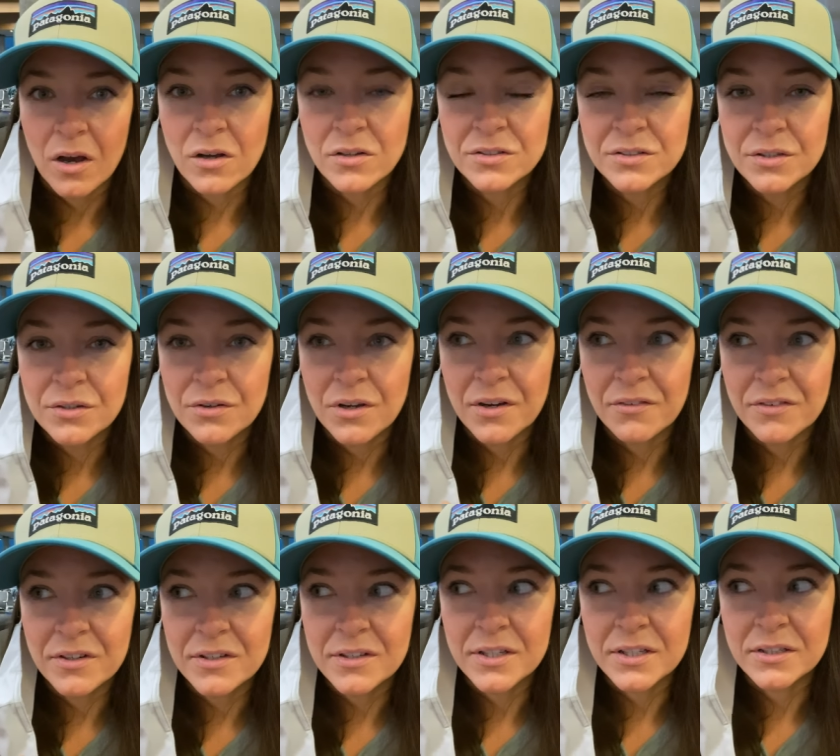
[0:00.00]
also,
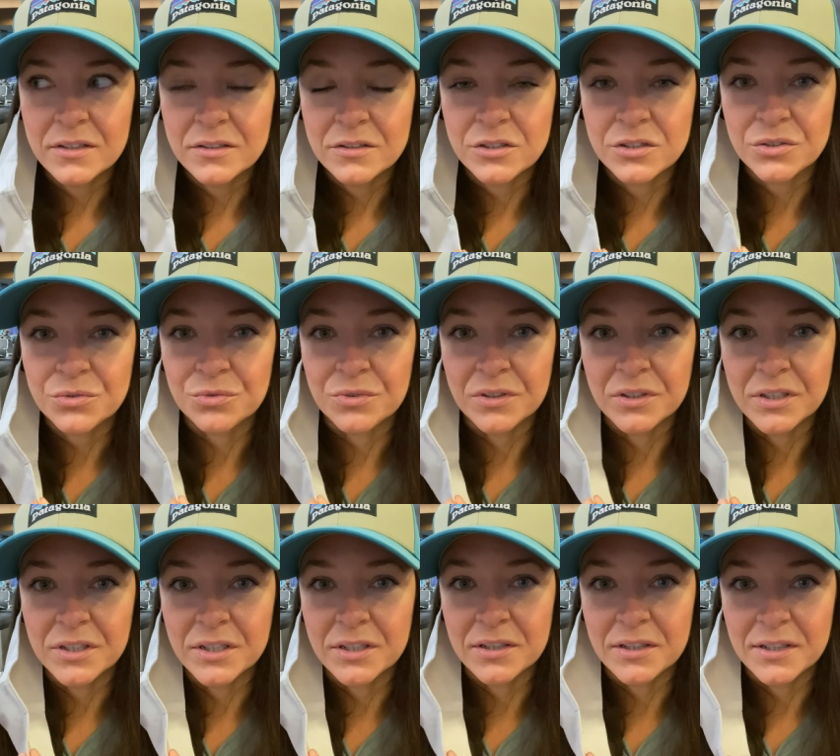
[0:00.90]
everything is just
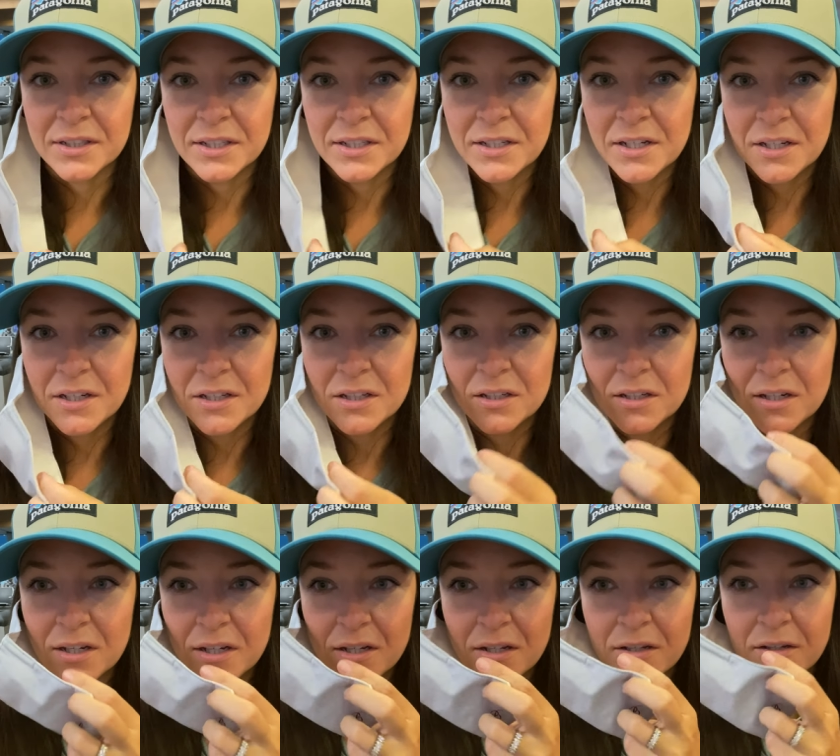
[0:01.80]
really clean here,
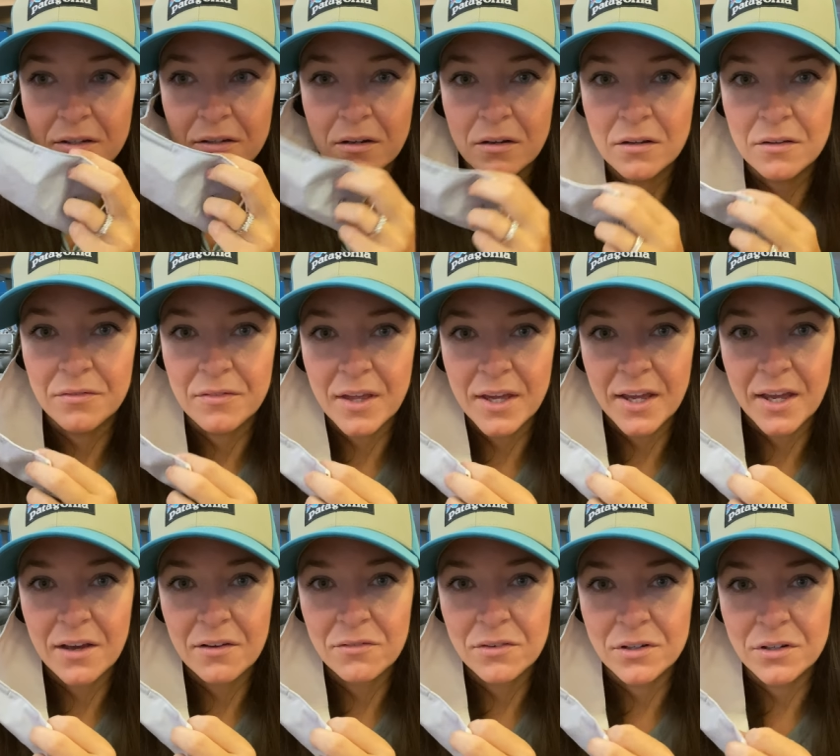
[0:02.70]
and they
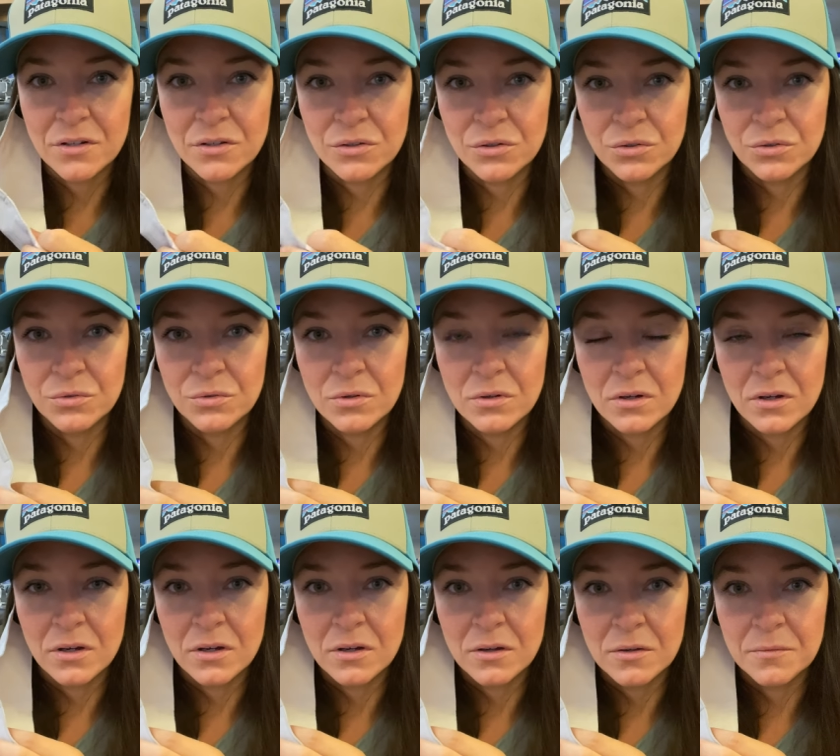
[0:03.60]
have a new
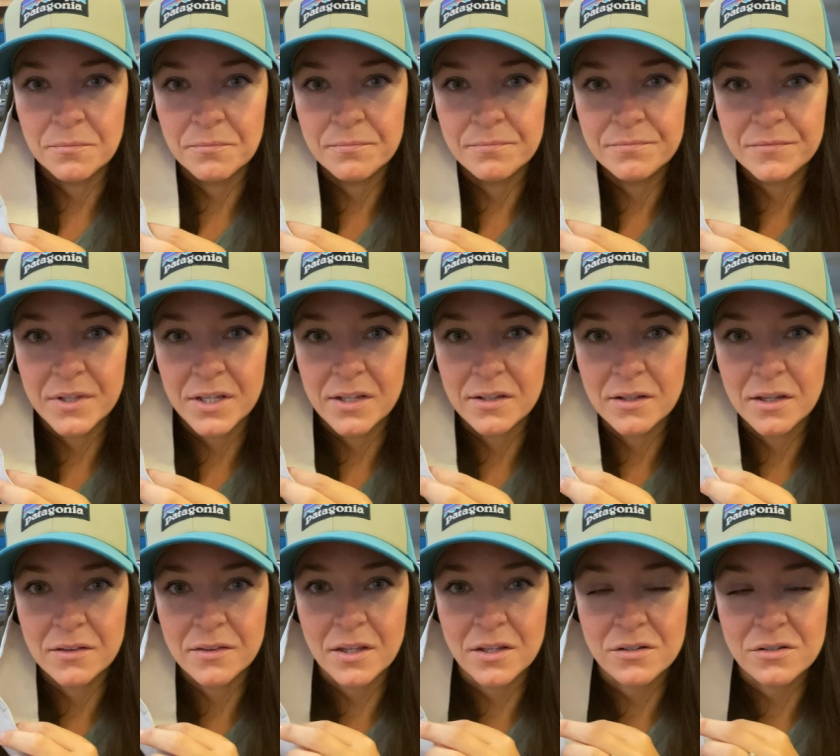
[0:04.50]
um, thing
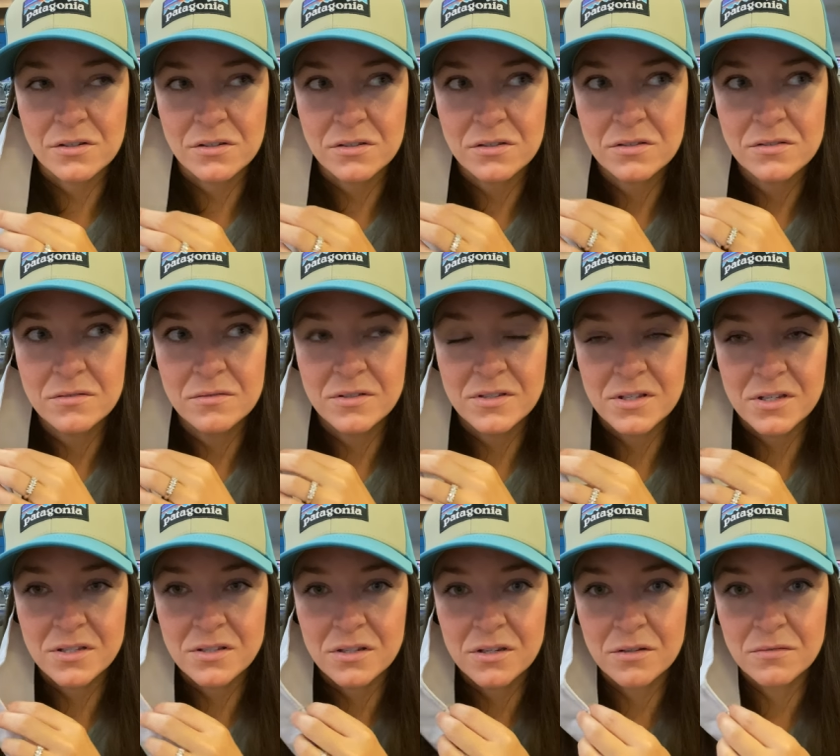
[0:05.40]
that they just
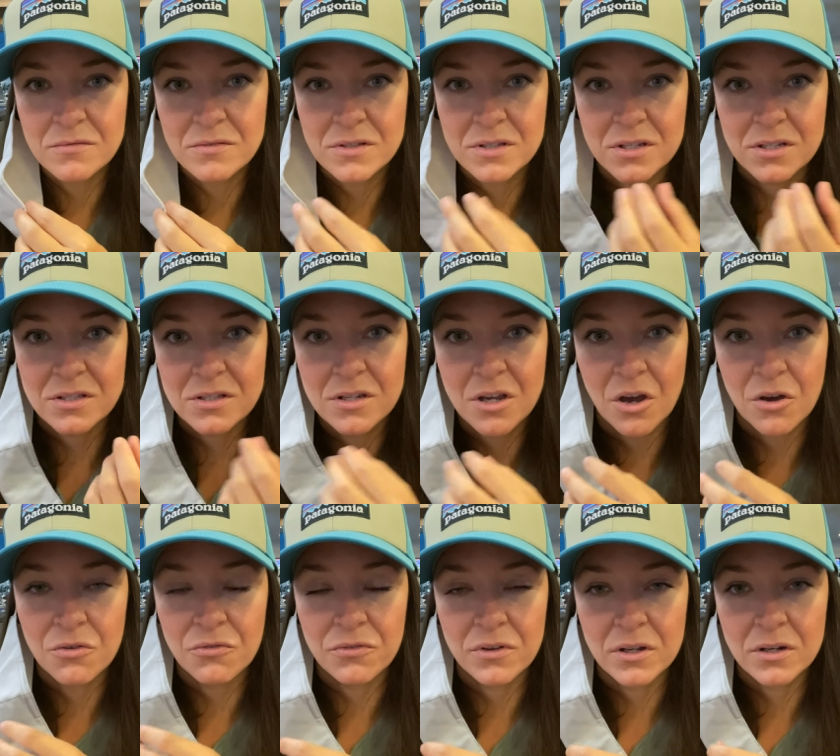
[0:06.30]
since since
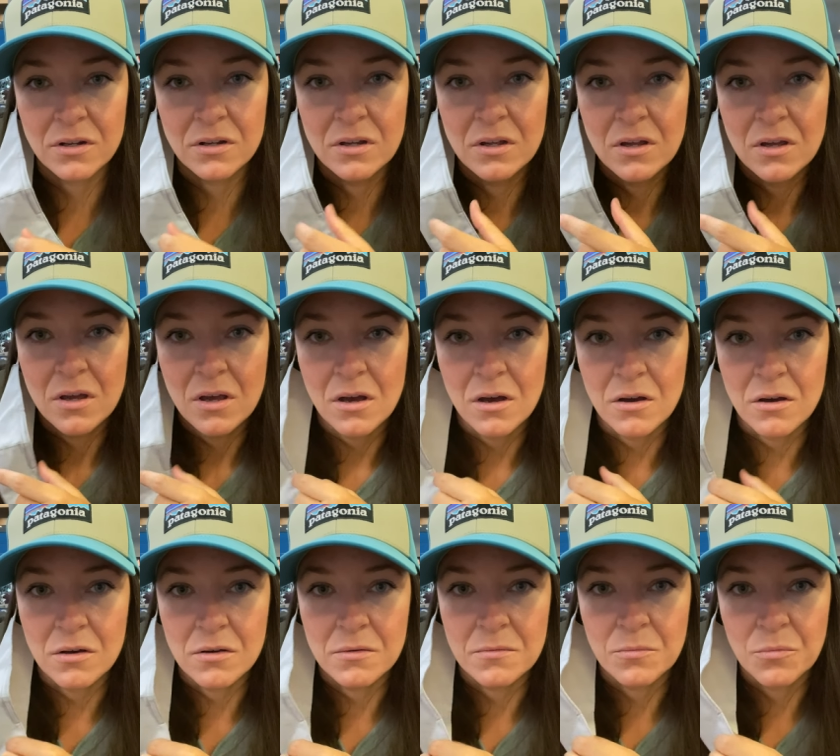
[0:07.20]
COVID,
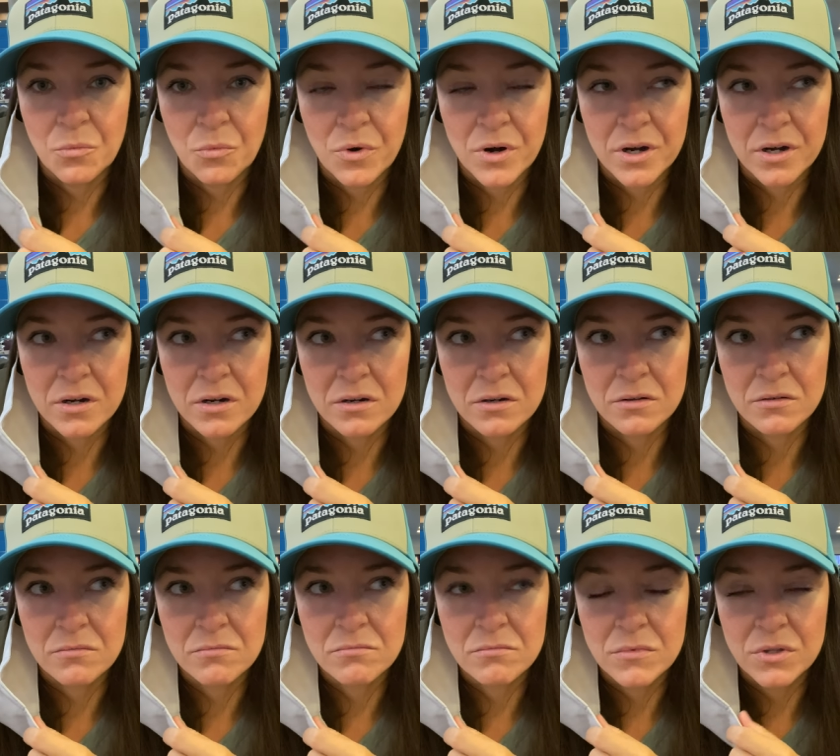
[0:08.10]
um,
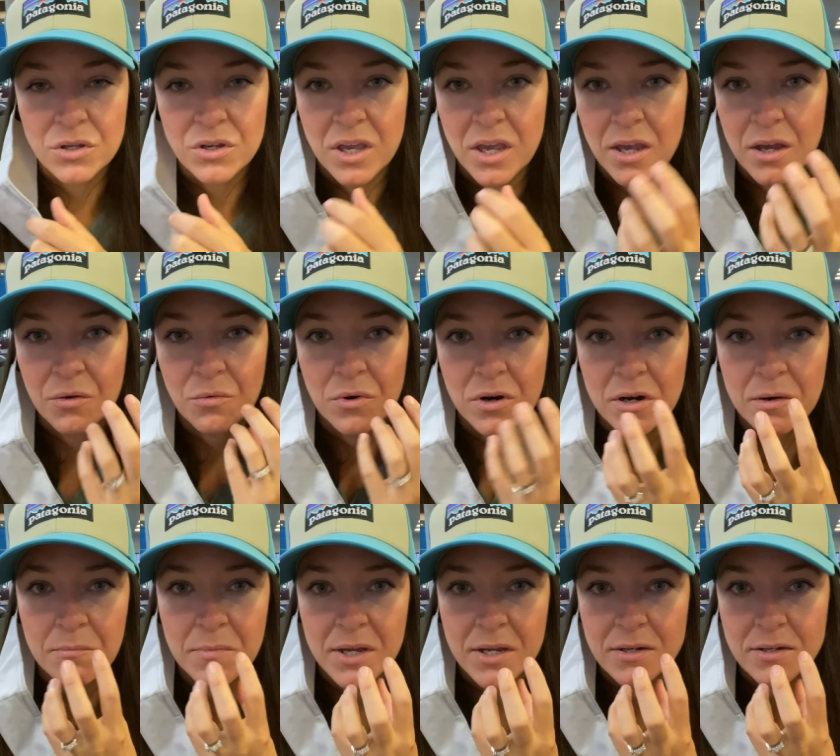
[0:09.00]
where you can't wear
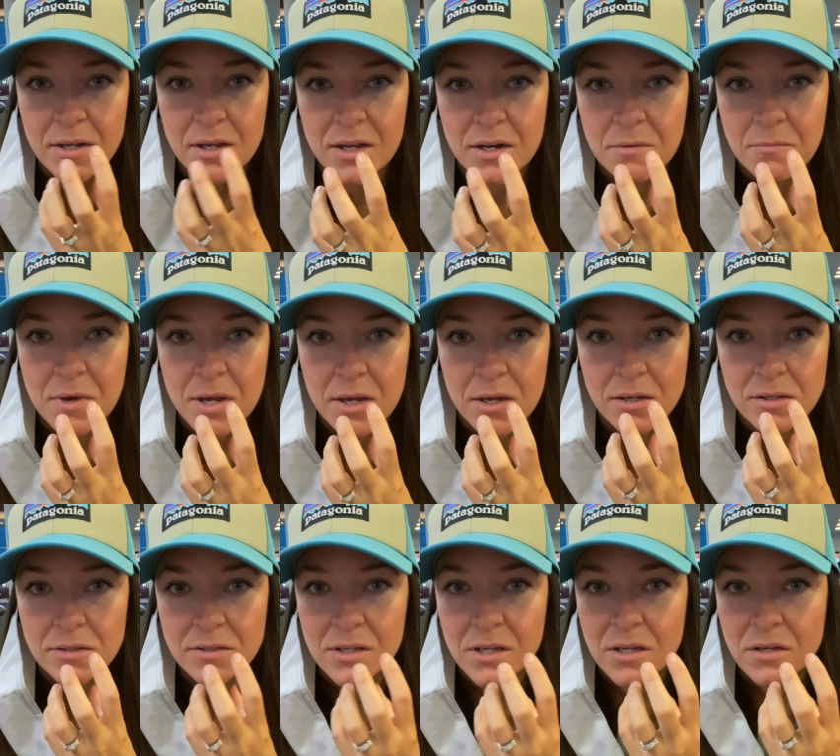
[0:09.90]
a bandana
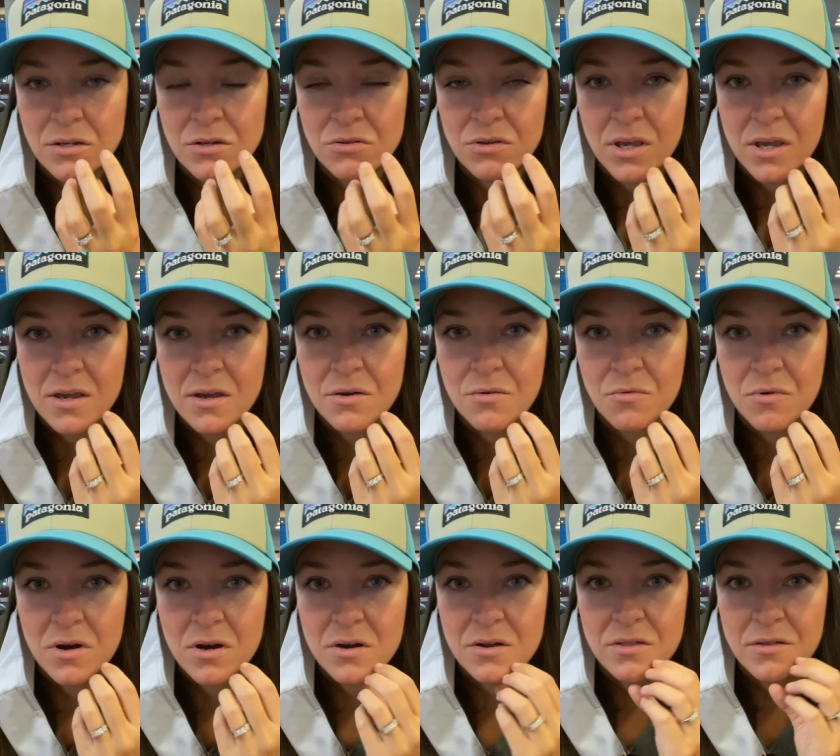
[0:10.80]
mask and you can't
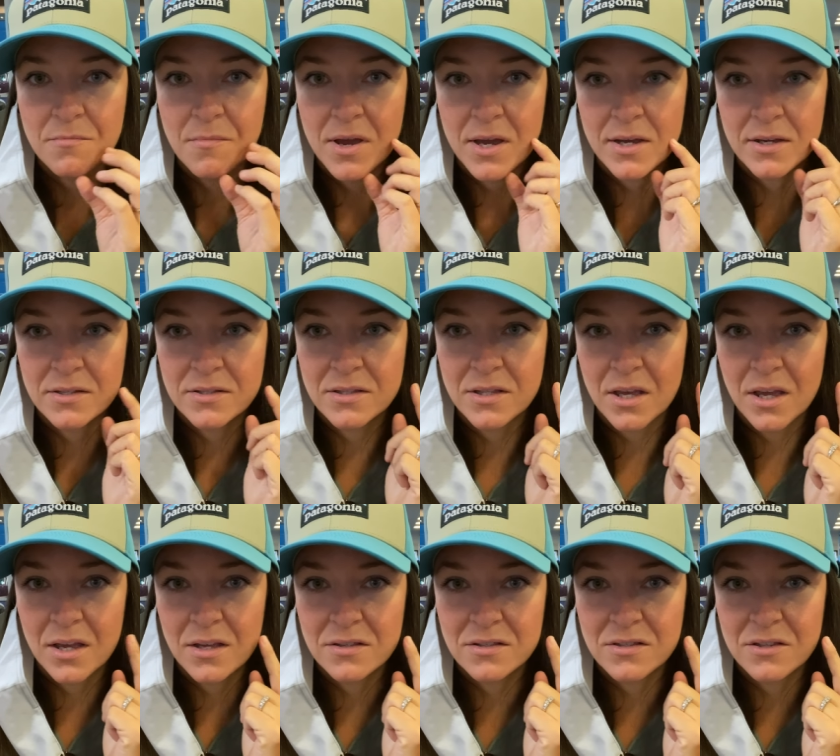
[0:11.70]
wear the mask
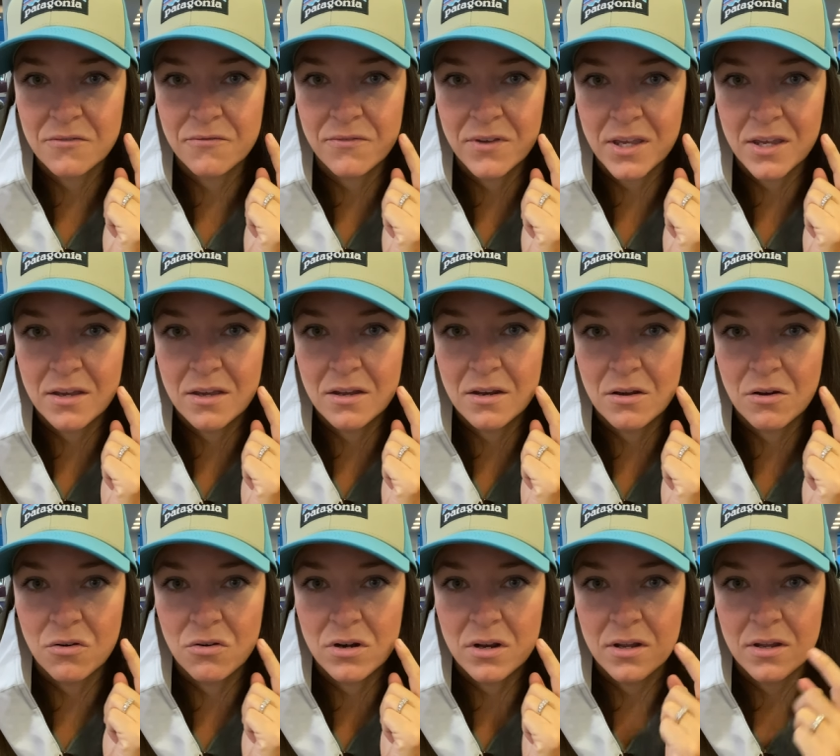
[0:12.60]
that has the vent
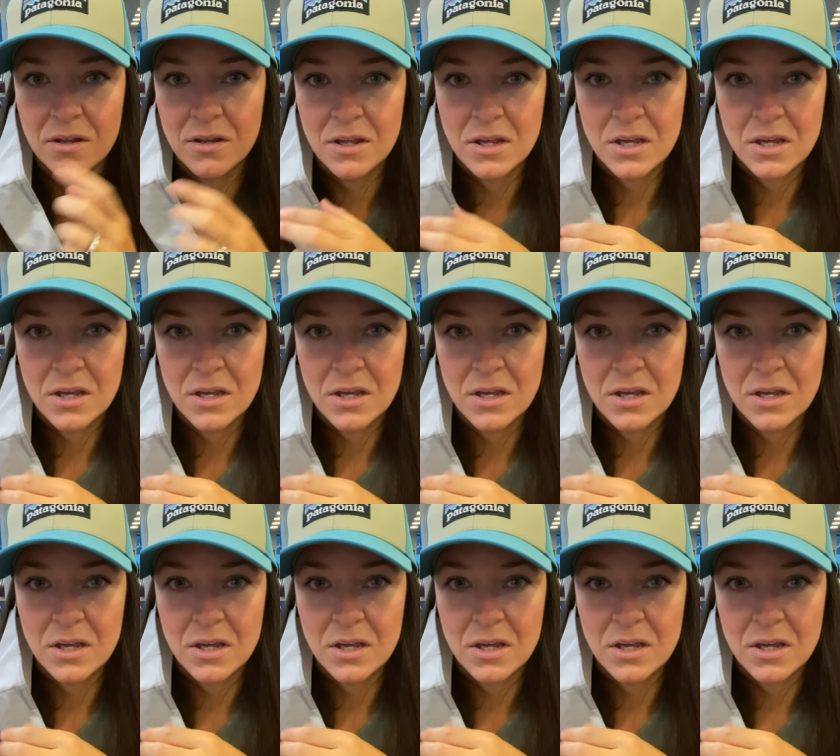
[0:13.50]
on it.